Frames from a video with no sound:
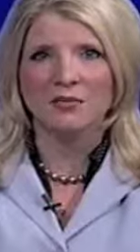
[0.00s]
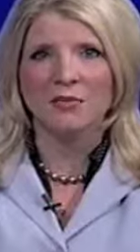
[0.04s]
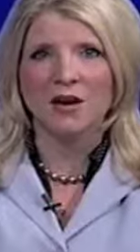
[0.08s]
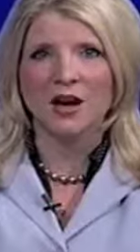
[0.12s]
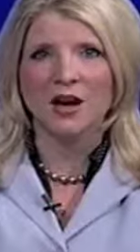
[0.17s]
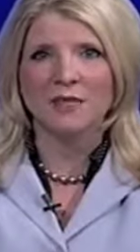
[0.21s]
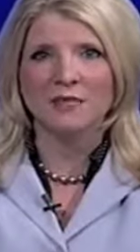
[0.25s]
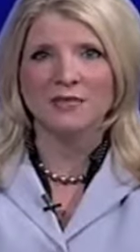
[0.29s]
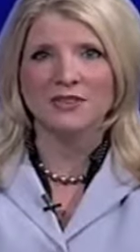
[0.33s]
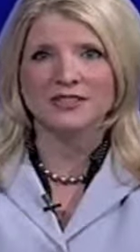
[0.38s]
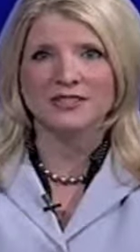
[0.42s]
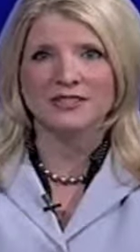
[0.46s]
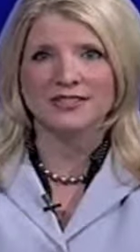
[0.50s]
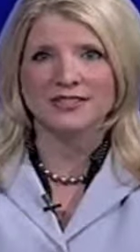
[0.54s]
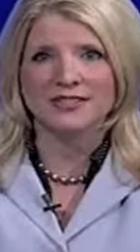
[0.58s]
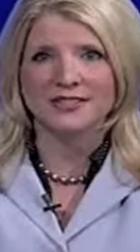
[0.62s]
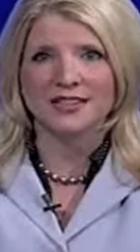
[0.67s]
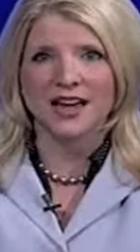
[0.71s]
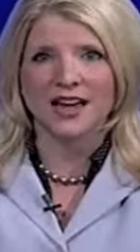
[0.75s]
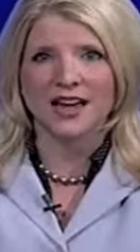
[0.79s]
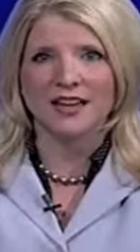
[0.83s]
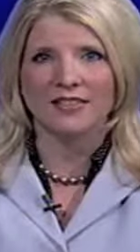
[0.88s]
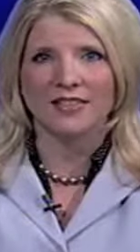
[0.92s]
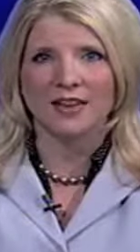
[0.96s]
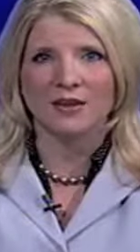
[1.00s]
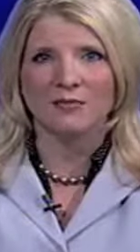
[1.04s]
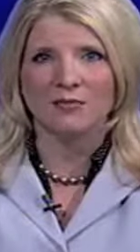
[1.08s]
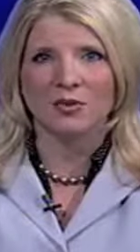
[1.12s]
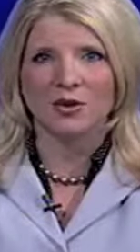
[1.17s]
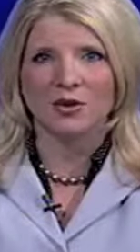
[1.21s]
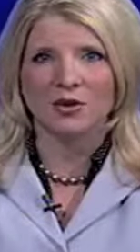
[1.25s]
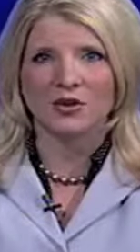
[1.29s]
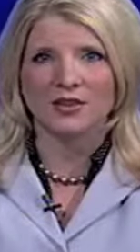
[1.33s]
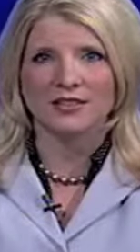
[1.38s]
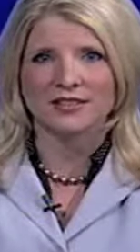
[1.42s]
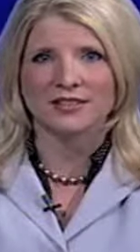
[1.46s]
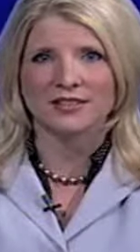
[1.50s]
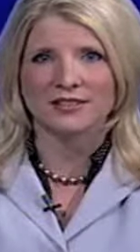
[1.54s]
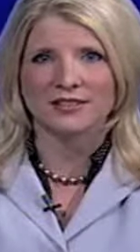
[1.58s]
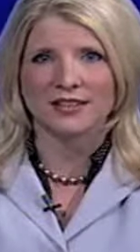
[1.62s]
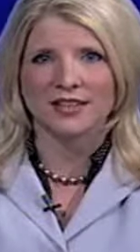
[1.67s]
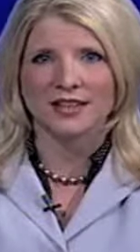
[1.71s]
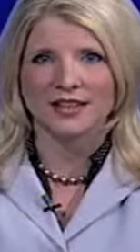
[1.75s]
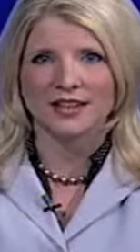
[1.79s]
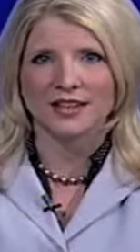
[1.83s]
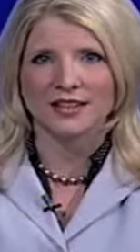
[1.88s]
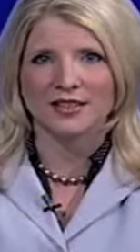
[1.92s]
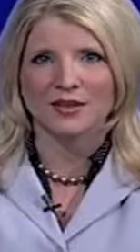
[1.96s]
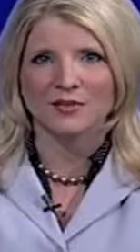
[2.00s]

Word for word: "Mom, this is sad, that bird is sick,"